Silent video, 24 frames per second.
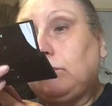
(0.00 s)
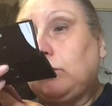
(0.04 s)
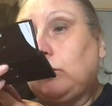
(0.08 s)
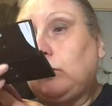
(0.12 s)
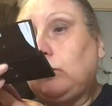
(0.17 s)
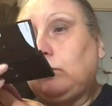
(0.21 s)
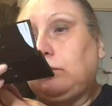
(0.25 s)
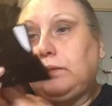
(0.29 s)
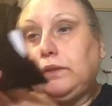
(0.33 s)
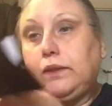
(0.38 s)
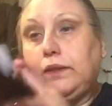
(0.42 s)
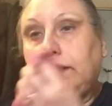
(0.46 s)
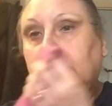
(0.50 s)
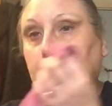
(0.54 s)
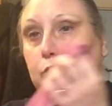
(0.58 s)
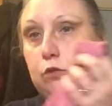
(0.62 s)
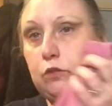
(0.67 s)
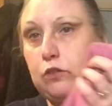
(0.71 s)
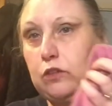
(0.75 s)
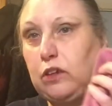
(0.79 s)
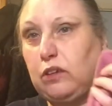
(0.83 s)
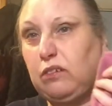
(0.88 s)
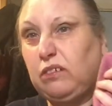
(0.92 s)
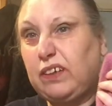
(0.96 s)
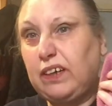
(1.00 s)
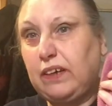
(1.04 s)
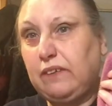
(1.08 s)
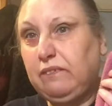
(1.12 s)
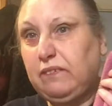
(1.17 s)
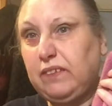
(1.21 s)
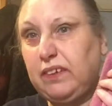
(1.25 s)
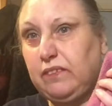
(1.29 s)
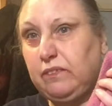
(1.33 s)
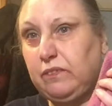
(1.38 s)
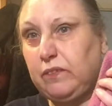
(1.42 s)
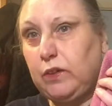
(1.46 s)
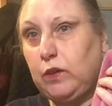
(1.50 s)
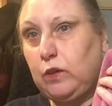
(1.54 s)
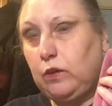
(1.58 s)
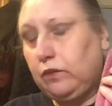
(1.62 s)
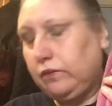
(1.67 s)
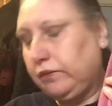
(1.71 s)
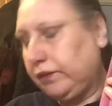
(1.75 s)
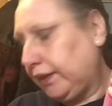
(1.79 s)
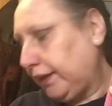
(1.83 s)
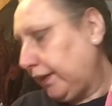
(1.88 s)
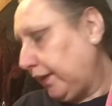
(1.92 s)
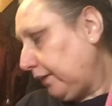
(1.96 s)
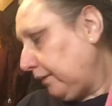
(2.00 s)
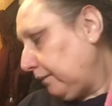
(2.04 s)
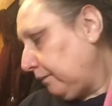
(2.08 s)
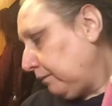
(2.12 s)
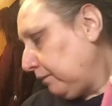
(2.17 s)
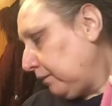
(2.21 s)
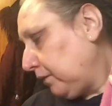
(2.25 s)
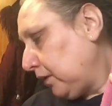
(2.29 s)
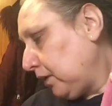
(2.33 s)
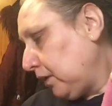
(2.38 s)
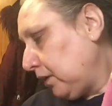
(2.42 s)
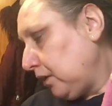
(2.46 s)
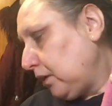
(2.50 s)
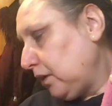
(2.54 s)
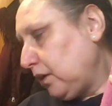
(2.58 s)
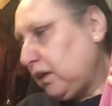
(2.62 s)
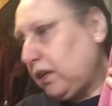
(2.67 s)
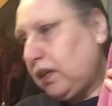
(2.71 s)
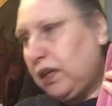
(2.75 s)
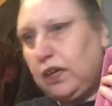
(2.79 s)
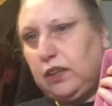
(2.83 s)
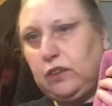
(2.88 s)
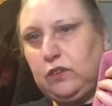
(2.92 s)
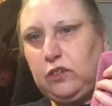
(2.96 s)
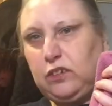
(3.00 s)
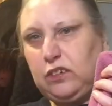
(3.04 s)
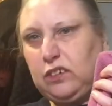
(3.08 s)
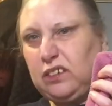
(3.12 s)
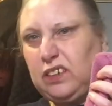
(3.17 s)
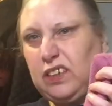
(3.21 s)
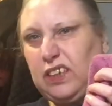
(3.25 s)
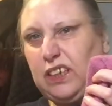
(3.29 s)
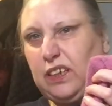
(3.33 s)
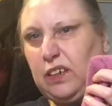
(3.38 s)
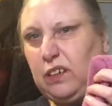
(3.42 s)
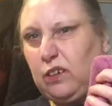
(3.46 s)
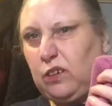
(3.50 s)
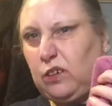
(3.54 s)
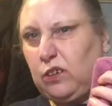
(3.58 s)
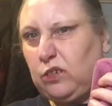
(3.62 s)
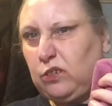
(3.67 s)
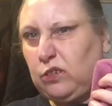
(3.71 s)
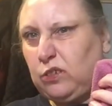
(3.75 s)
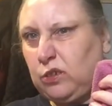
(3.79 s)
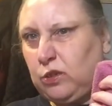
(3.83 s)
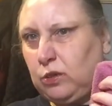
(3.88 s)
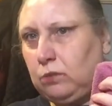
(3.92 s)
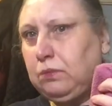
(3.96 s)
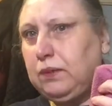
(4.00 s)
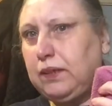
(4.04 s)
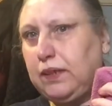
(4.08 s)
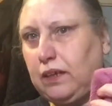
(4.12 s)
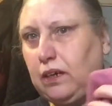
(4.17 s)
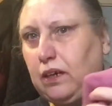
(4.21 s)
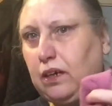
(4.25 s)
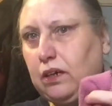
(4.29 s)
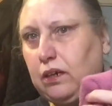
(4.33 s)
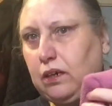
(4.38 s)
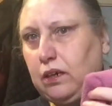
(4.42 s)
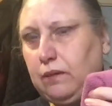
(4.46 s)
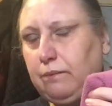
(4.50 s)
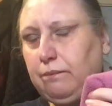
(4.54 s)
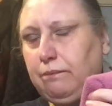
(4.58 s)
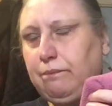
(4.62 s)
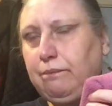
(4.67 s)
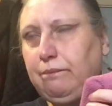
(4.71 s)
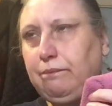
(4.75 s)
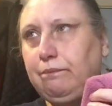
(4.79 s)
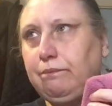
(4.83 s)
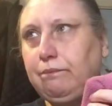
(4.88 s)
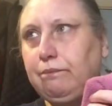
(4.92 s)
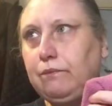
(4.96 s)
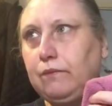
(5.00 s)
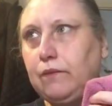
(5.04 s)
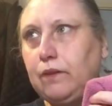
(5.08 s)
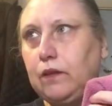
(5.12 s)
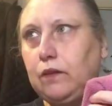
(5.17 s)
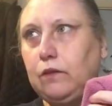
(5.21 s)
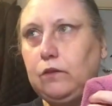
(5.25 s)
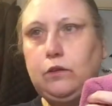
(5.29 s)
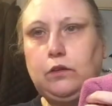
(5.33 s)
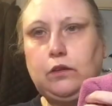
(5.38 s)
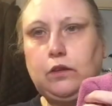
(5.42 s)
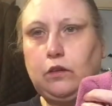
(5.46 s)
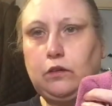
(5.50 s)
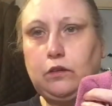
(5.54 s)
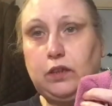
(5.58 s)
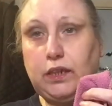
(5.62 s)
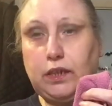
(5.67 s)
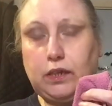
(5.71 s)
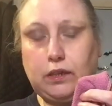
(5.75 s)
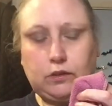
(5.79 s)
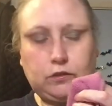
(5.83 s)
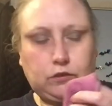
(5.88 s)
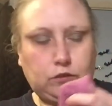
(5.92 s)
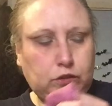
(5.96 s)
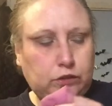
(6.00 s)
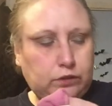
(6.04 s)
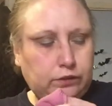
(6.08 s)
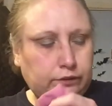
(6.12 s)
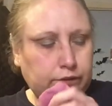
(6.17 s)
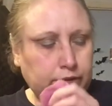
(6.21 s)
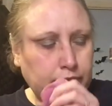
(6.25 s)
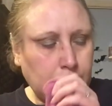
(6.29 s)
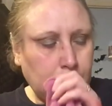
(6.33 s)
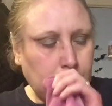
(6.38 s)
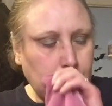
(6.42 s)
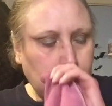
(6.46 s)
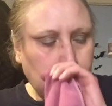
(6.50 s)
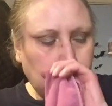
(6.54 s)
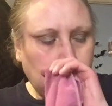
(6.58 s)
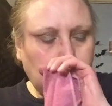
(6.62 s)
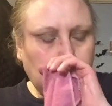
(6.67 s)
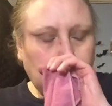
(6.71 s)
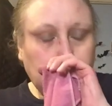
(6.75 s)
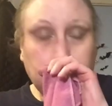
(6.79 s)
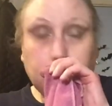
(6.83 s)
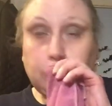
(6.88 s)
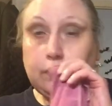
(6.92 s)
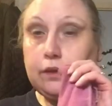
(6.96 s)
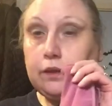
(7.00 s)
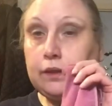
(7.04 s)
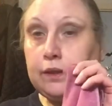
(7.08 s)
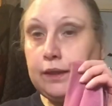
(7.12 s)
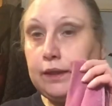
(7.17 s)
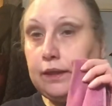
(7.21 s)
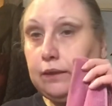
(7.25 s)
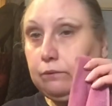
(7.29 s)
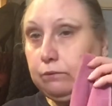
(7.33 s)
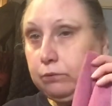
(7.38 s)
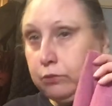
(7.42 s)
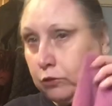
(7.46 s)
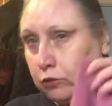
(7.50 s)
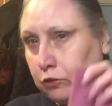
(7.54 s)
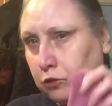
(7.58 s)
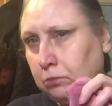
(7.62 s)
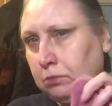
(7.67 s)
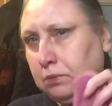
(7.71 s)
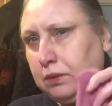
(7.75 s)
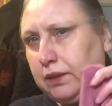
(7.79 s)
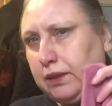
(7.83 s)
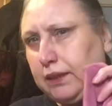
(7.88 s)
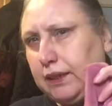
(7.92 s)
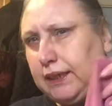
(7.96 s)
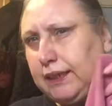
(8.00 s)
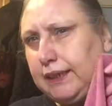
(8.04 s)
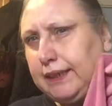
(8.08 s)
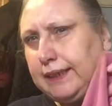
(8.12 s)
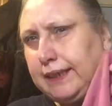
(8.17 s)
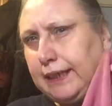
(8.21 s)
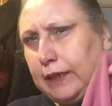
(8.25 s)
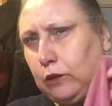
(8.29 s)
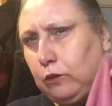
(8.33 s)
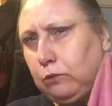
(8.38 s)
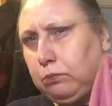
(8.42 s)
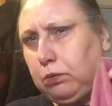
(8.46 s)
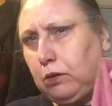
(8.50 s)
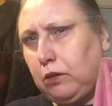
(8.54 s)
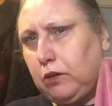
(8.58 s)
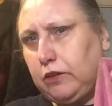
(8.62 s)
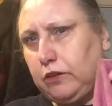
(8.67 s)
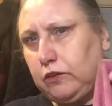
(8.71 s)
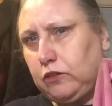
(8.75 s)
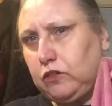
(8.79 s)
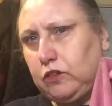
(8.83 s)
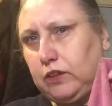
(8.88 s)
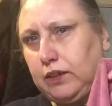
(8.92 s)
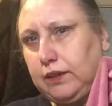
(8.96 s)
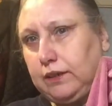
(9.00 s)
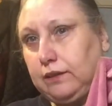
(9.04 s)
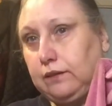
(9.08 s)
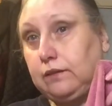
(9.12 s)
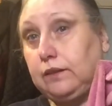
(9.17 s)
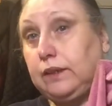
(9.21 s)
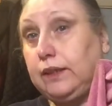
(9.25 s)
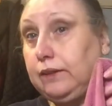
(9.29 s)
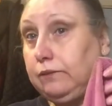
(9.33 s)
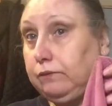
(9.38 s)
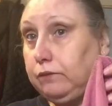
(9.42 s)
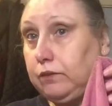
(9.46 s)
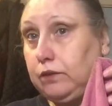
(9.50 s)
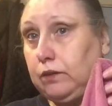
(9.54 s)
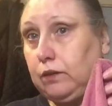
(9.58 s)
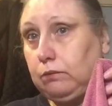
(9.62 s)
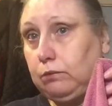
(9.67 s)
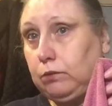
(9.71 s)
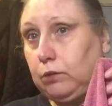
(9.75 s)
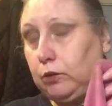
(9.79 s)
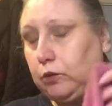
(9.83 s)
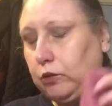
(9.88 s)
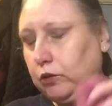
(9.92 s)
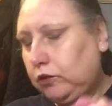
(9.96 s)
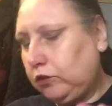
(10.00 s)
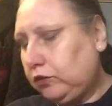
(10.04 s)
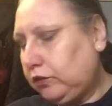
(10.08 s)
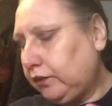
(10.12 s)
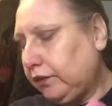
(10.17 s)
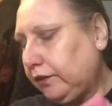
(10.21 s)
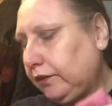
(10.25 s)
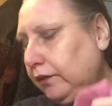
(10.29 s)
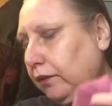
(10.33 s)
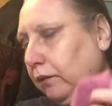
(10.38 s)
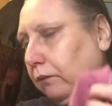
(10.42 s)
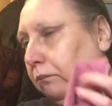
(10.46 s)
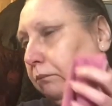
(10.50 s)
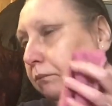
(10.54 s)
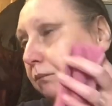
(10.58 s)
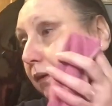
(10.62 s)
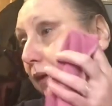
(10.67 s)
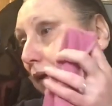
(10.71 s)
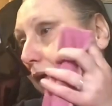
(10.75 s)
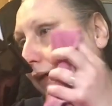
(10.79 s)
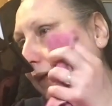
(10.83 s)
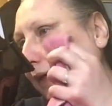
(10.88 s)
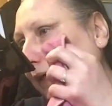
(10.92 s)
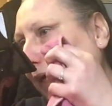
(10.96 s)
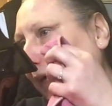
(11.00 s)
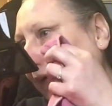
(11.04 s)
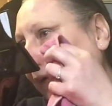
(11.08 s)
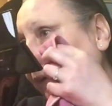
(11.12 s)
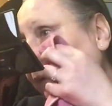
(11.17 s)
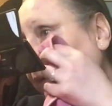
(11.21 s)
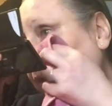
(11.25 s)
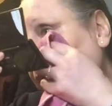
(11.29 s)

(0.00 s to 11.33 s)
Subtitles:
couple of years or so, get rid of a lot of it and just keep some of the not the eyeshadows, keep some of the nail polishes, even though I'm not using them again.